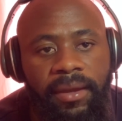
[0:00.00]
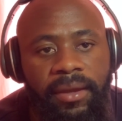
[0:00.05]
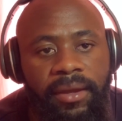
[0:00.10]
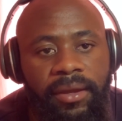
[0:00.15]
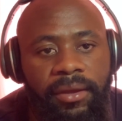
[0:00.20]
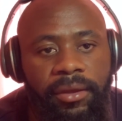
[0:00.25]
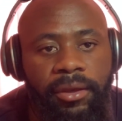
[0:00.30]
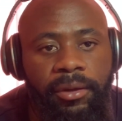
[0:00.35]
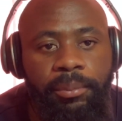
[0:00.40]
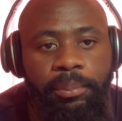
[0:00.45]

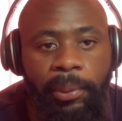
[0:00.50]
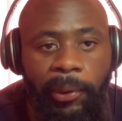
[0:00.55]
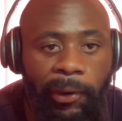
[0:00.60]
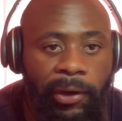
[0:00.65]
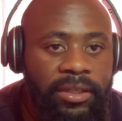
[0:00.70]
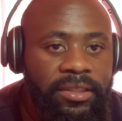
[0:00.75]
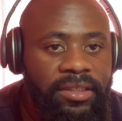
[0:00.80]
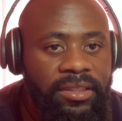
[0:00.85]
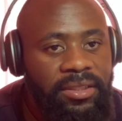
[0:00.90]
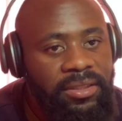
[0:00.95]

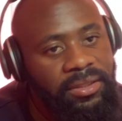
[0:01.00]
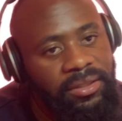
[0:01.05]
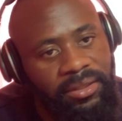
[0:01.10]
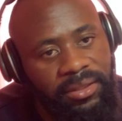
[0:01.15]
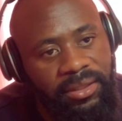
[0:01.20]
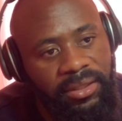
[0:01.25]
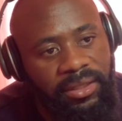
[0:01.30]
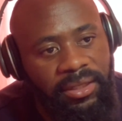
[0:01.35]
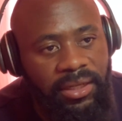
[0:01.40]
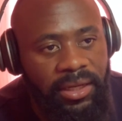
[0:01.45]
import
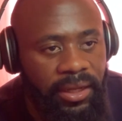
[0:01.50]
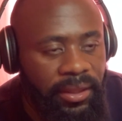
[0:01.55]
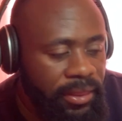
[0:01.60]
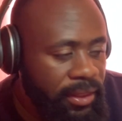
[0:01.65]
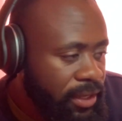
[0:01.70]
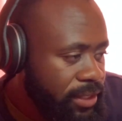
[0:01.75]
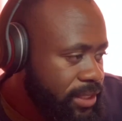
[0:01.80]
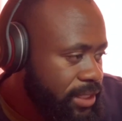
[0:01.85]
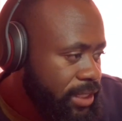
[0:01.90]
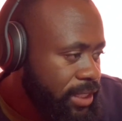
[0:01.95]

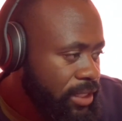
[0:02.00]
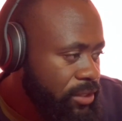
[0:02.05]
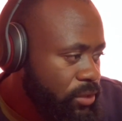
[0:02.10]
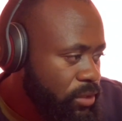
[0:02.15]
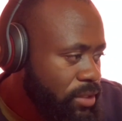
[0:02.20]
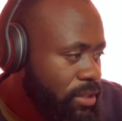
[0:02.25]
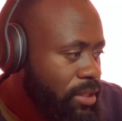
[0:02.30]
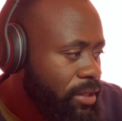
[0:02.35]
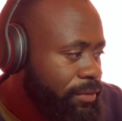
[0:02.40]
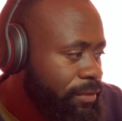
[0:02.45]
their chicken to
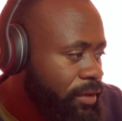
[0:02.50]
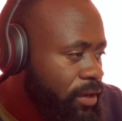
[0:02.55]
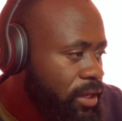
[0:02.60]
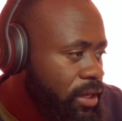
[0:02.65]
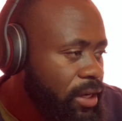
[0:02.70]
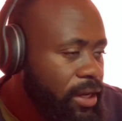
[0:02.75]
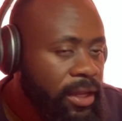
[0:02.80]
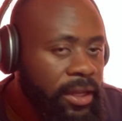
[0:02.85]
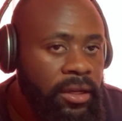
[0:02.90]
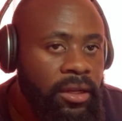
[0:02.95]
South
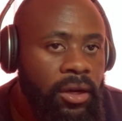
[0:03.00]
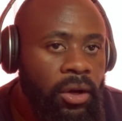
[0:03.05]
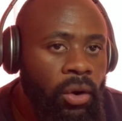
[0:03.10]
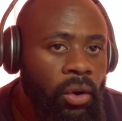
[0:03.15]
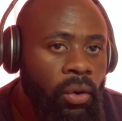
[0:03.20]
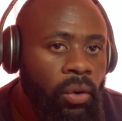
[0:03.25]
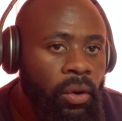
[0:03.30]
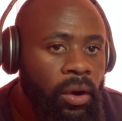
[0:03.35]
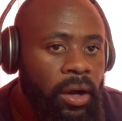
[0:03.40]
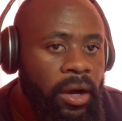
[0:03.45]
Africa at a
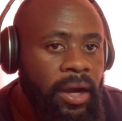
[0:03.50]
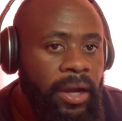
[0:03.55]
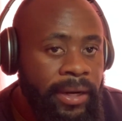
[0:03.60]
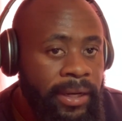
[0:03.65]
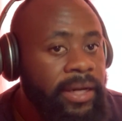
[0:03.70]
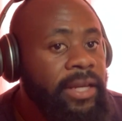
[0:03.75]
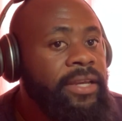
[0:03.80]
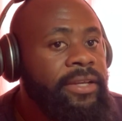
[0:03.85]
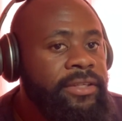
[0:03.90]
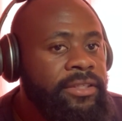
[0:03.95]
lower
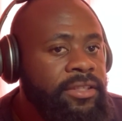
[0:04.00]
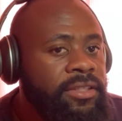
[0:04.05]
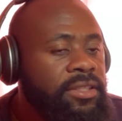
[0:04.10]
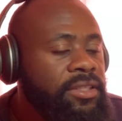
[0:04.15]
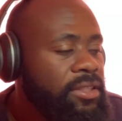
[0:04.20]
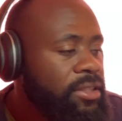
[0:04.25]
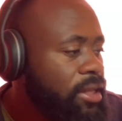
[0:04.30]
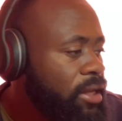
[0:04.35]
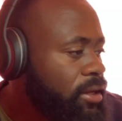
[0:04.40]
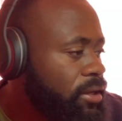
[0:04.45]
rate
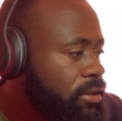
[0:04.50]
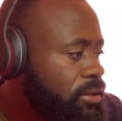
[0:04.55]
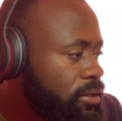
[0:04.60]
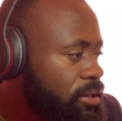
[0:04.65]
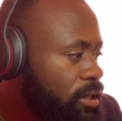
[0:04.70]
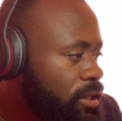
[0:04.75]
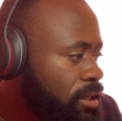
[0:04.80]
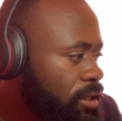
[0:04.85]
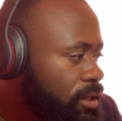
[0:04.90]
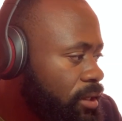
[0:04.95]
than
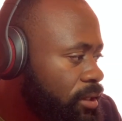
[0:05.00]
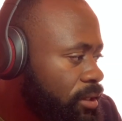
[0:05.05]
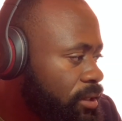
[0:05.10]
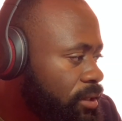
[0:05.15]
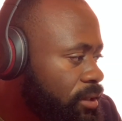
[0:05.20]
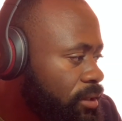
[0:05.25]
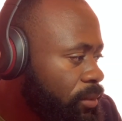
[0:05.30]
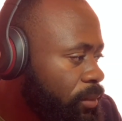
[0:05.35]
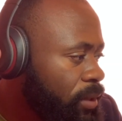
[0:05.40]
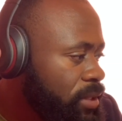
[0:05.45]
the
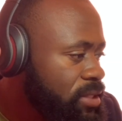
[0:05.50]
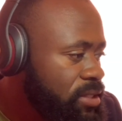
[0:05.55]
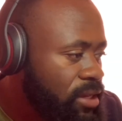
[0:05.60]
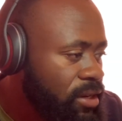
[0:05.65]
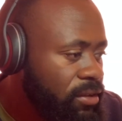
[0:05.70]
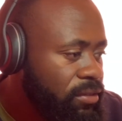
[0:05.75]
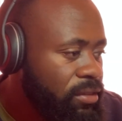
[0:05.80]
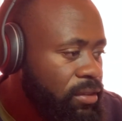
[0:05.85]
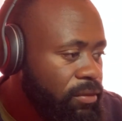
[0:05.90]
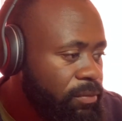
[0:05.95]
ones that
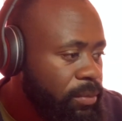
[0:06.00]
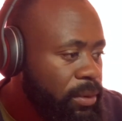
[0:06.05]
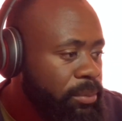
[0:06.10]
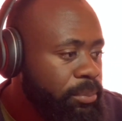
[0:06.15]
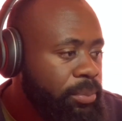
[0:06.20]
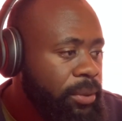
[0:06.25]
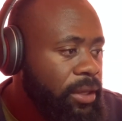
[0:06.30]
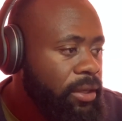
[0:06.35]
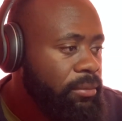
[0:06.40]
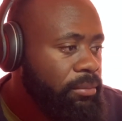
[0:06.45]
they've been
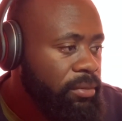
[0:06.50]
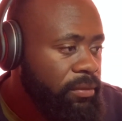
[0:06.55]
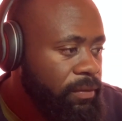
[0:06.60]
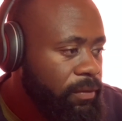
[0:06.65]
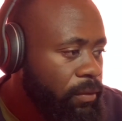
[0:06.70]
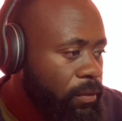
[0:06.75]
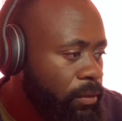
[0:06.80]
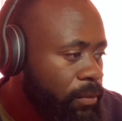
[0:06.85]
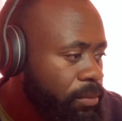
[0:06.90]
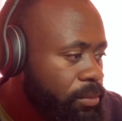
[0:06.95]
paying
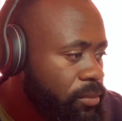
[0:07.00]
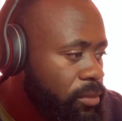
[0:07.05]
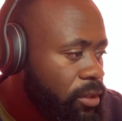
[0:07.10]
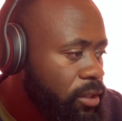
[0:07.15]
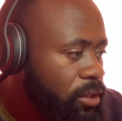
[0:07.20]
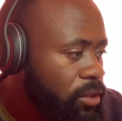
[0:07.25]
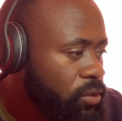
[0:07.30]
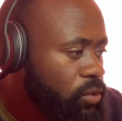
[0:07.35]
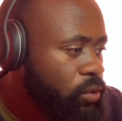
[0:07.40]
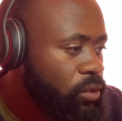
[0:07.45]
before.
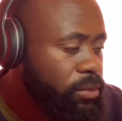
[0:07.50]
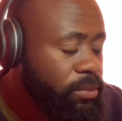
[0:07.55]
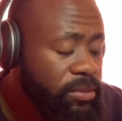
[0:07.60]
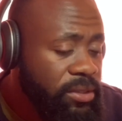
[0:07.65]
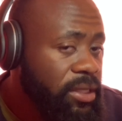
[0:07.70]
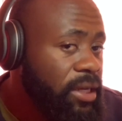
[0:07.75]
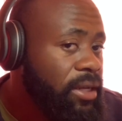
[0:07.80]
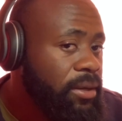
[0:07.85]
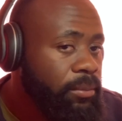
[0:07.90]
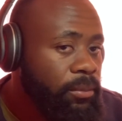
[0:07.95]
So it
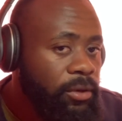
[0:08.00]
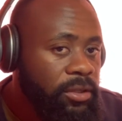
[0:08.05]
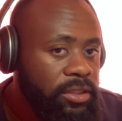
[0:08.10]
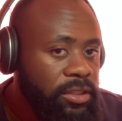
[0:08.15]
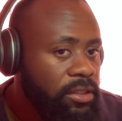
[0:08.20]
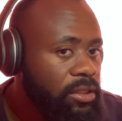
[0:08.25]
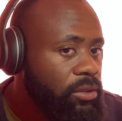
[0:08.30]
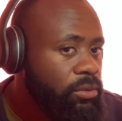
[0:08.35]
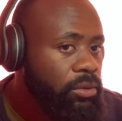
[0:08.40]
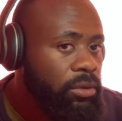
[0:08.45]
means like more
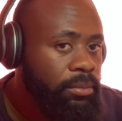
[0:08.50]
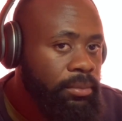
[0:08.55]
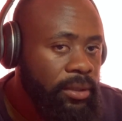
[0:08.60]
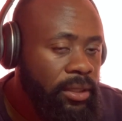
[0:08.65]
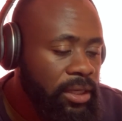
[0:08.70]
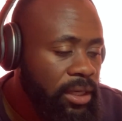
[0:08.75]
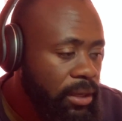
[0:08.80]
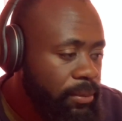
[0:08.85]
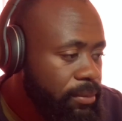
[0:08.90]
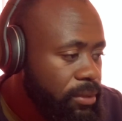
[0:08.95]
chicken will be
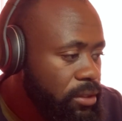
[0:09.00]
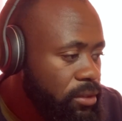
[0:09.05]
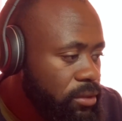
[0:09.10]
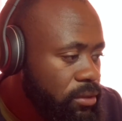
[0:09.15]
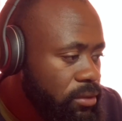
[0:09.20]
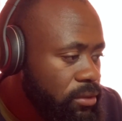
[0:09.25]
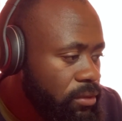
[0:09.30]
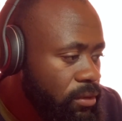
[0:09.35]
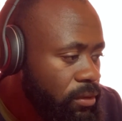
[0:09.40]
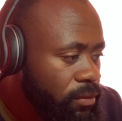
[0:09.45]

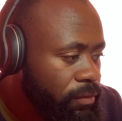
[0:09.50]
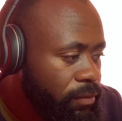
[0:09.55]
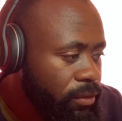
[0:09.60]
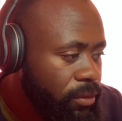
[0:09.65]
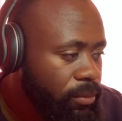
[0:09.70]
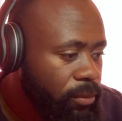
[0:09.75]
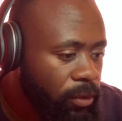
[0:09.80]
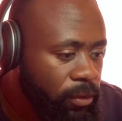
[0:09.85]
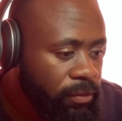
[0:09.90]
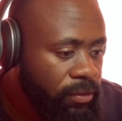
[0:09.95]
coming
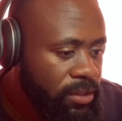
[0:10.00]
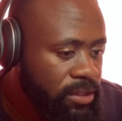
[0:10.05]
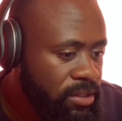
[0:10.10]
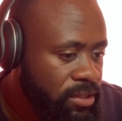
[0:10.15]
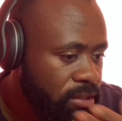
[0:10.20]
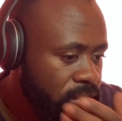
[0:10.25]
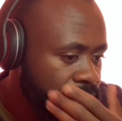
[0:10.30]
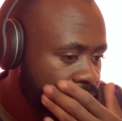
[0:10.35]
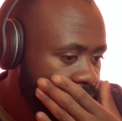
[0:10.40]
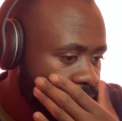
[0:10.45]
from
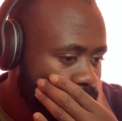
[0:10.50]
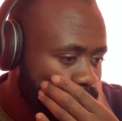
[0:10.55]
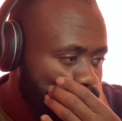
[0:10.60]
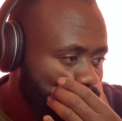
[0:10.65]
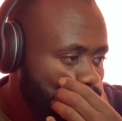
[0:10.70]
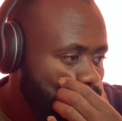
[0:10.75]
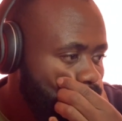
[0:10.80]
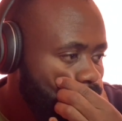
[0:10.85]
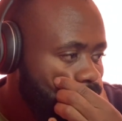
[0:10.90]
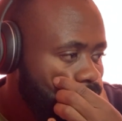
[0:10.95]
overseas
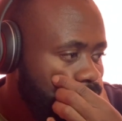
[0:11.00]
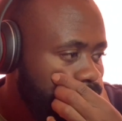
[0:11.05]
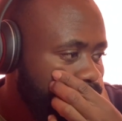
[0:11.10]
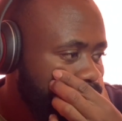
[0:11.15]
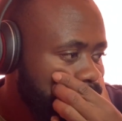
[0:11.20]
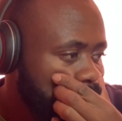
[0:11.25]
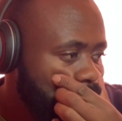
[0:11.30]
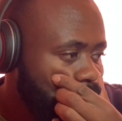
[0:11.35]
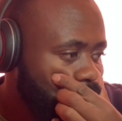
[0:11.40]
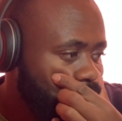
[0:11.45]

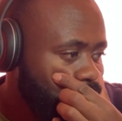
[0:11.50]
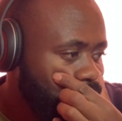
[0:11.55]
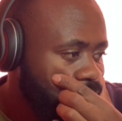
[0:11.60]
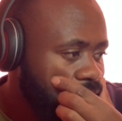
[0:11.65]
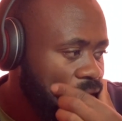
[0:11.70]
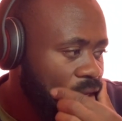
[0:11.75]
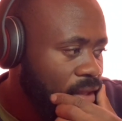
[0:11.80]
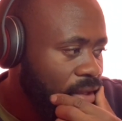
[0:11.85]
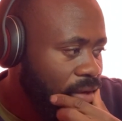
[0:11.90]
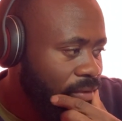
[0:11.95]
to
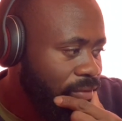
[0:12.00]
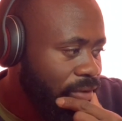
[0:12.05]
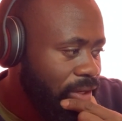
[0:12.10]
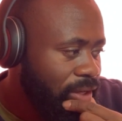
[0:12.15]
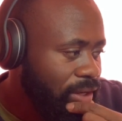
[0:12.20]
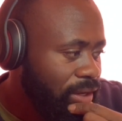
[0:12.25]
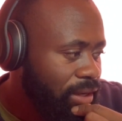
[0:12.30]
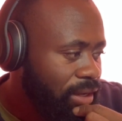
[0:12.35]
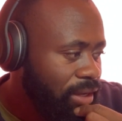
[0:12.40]
South Africa.